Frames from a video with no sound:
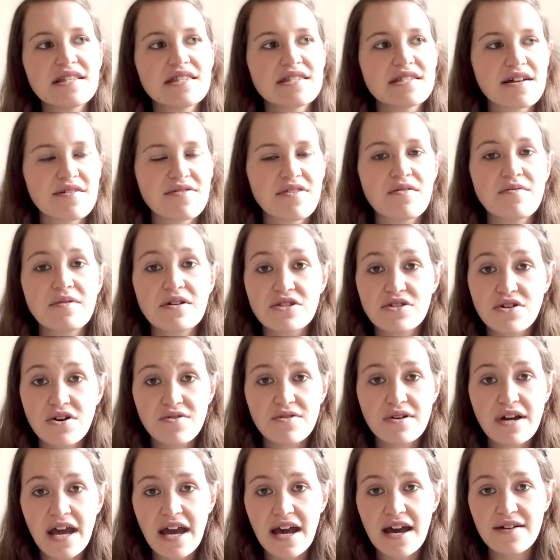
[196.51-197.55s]
Stuff that we
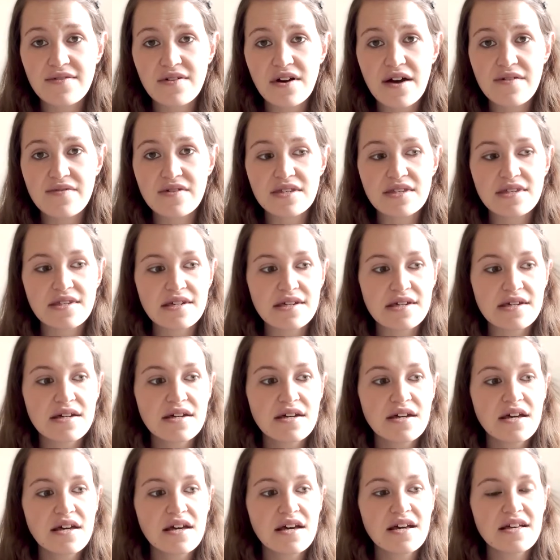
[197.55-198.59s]
don't have, obviously,
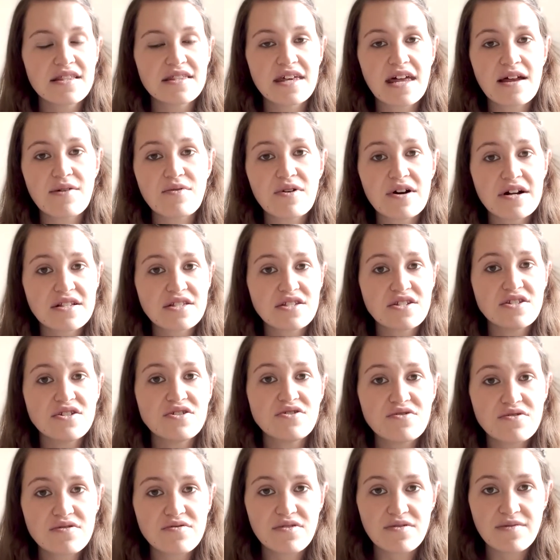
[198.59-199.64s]
that I want to
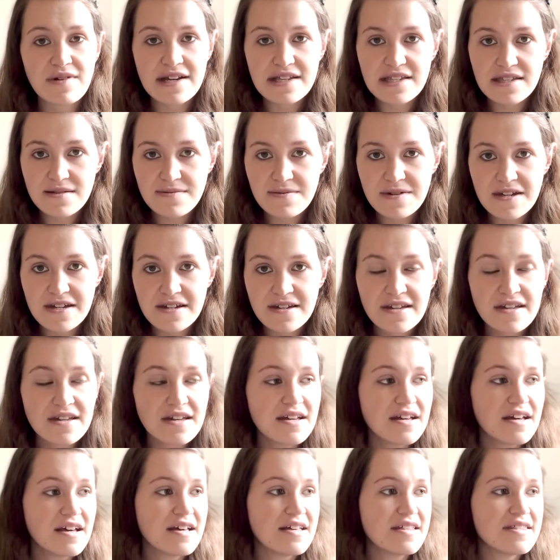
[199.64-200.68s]
use for a recipe,
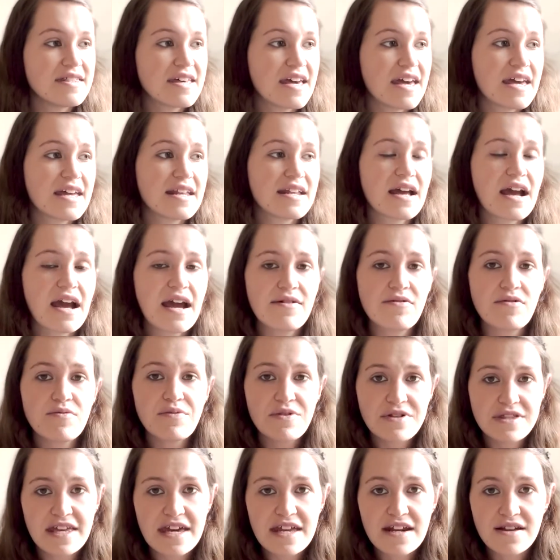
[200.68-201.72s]
then I will
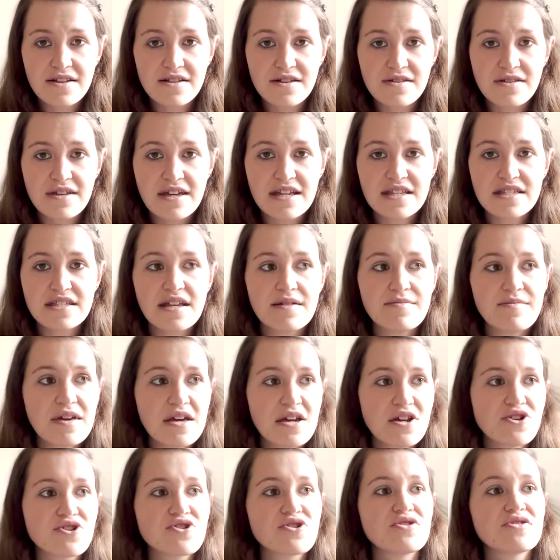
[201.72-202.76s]
put that on the list and
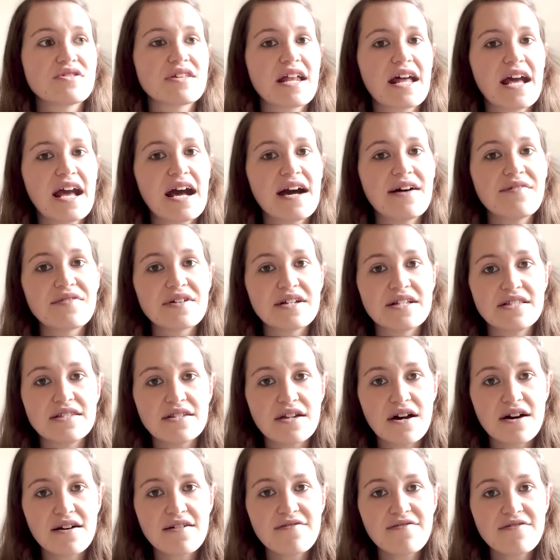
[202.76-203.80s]
make sure that I have
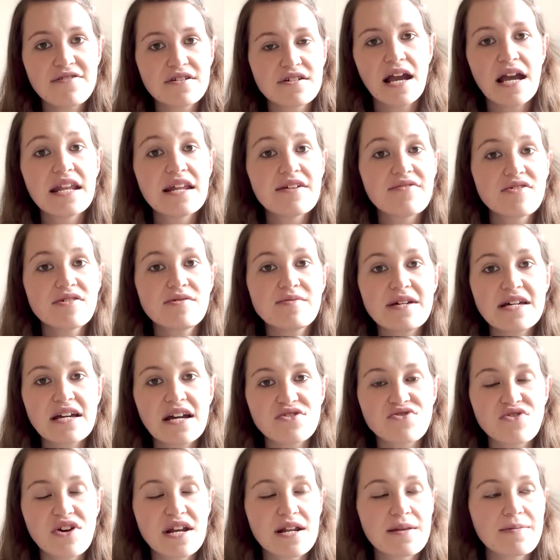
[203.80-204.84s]
enough. And every week I
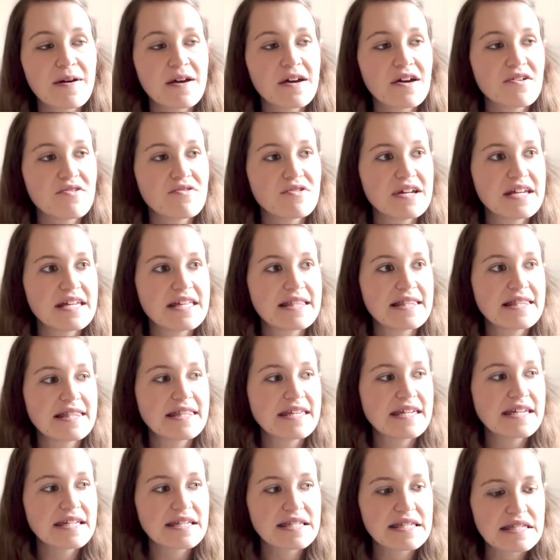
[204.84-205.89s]
try to pick out at
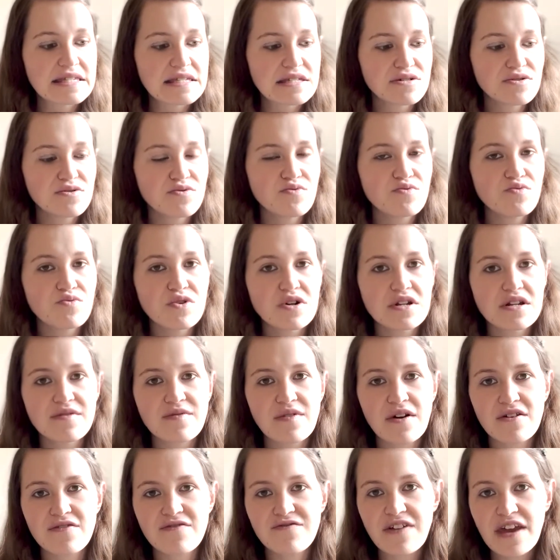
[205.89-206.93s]
least one of
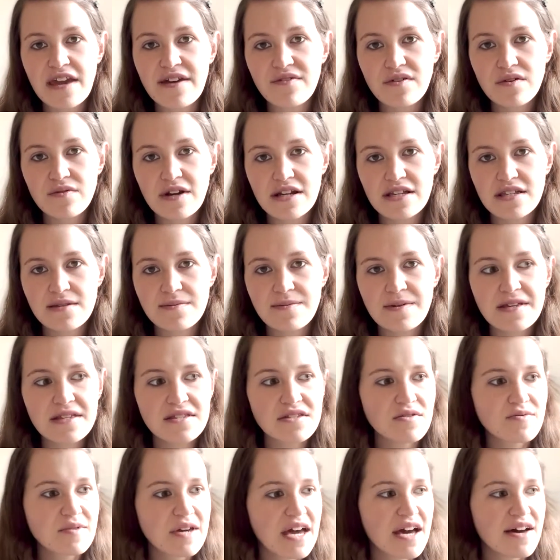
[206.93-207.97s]
our favorite recipes.
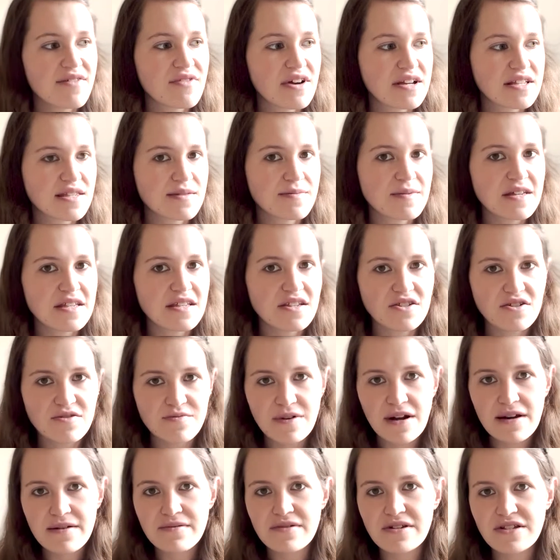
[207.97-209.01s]
So we have recipes, and you
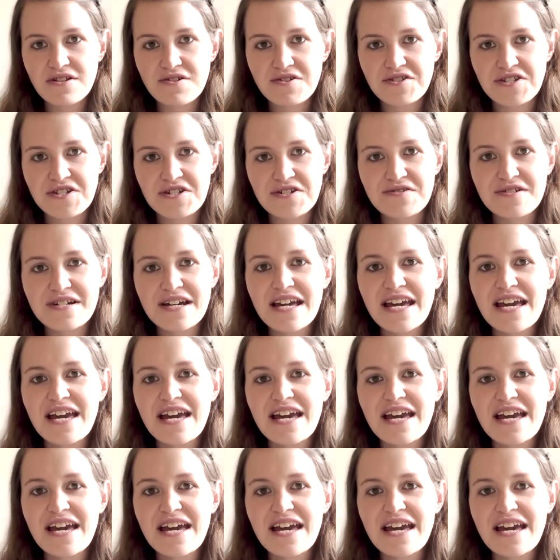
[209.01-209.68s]
probably do too.